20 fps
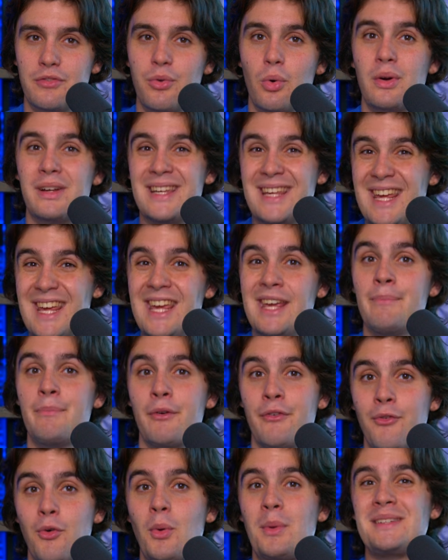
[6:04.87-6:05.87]
for key
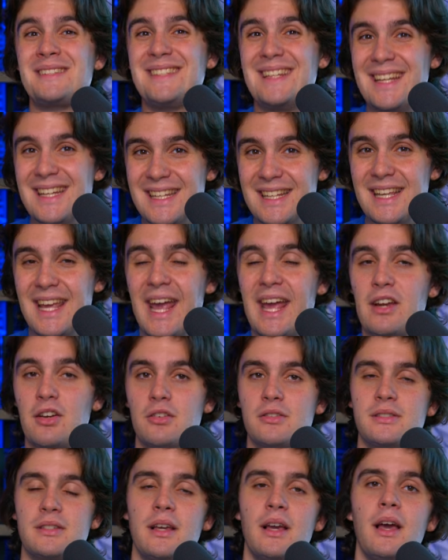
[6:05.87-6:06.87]
performance
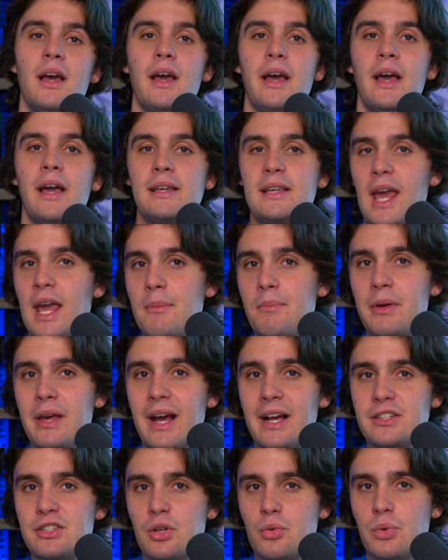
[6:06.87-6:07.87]
indicators.
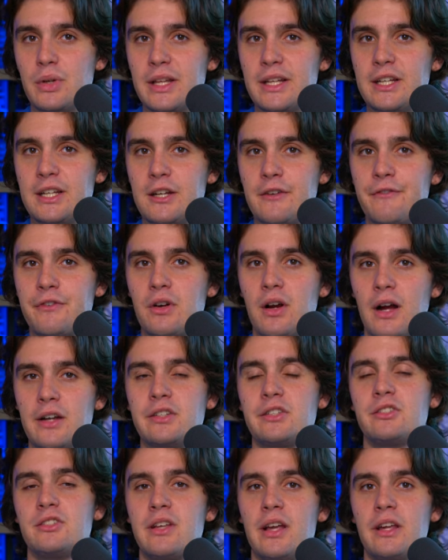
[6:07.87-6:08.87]
KPIs are really good for
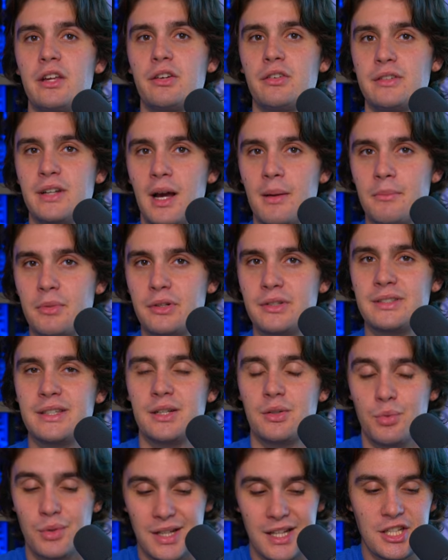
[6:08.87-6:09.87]
understanding your numbers
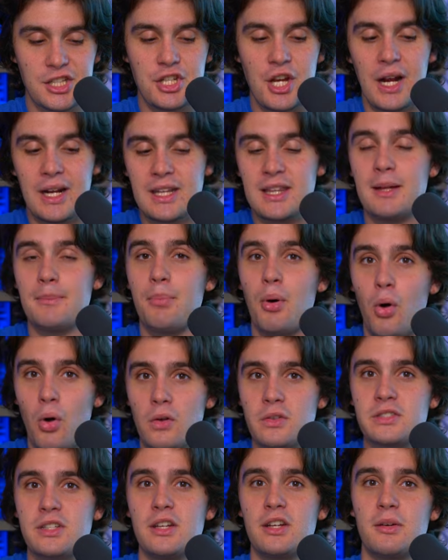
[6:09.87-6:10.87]
and really checking the
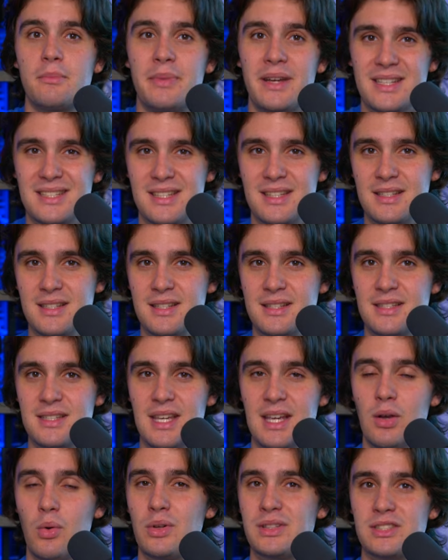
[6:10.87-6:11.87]
pulse of your business and
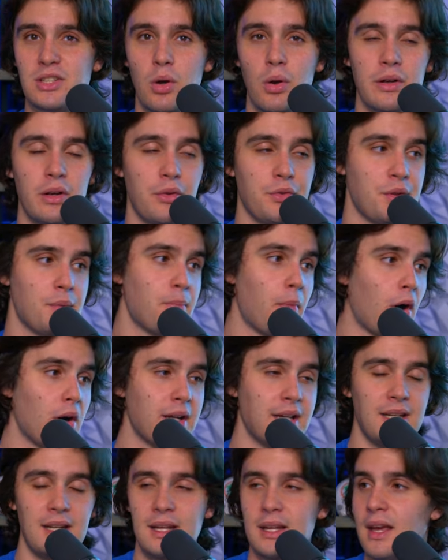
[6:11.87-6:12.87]
seeing what's going on with the
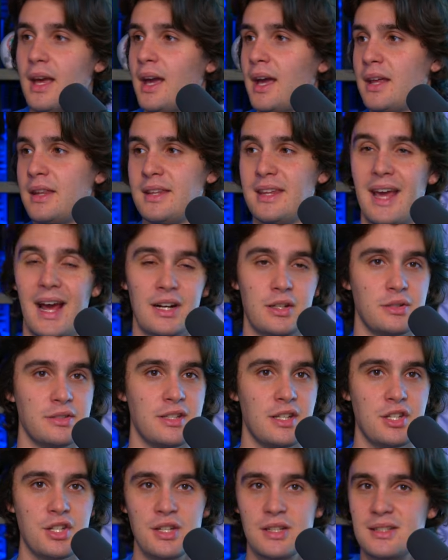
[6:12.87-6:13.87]
marketing, the
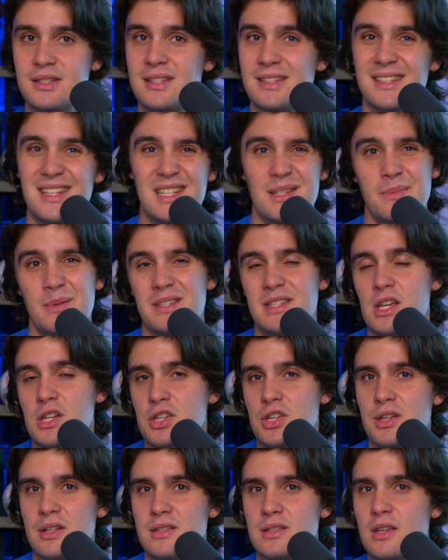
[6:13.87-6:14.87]
acquisitions, the
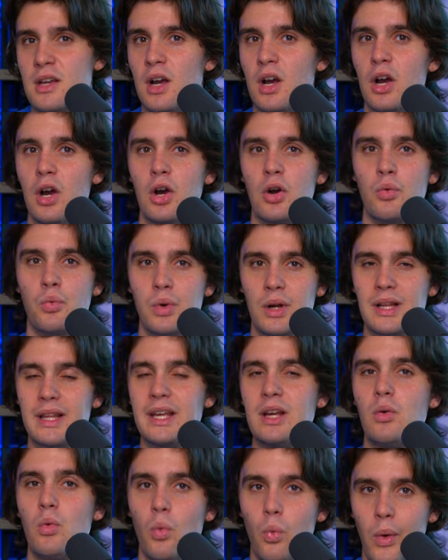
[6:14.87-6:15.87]
dispositions.
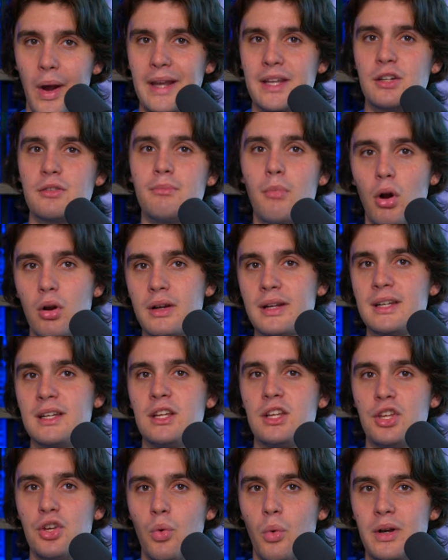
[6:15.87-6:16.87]
Really, when you're marketing,
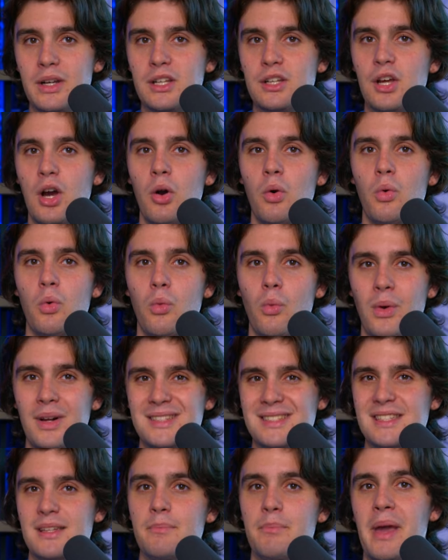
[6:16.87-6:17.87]
you want to know
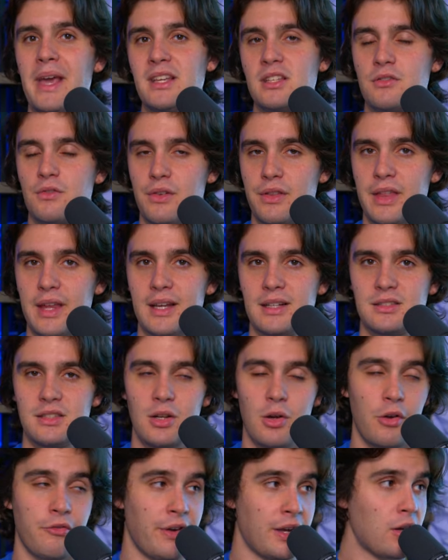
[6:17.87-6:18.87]
what's the base for things. You
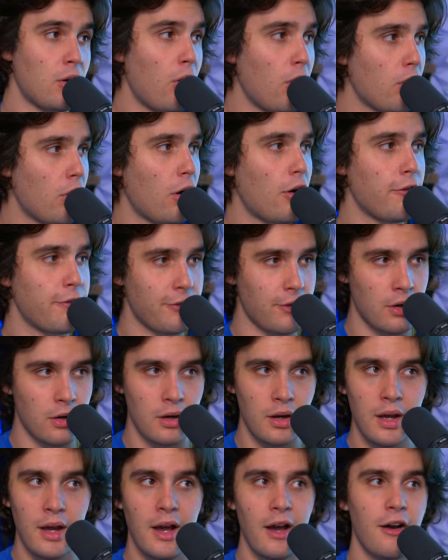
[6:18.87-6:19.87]
know, if I cold call for
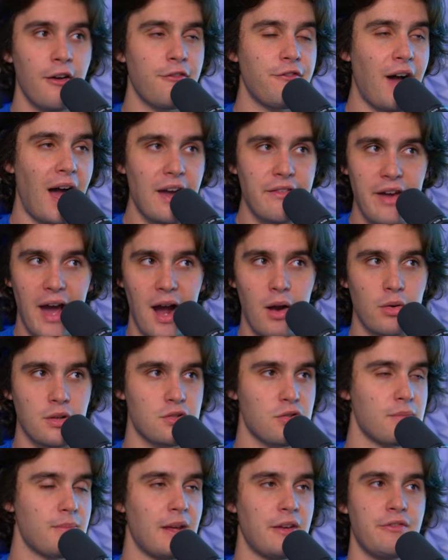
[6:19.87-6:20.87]
5 hours
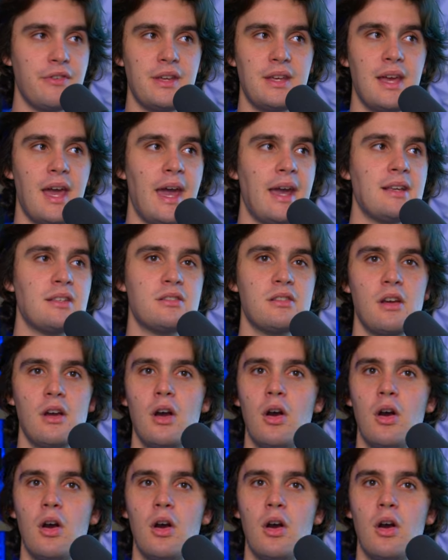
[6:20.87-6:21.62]
with my VAs,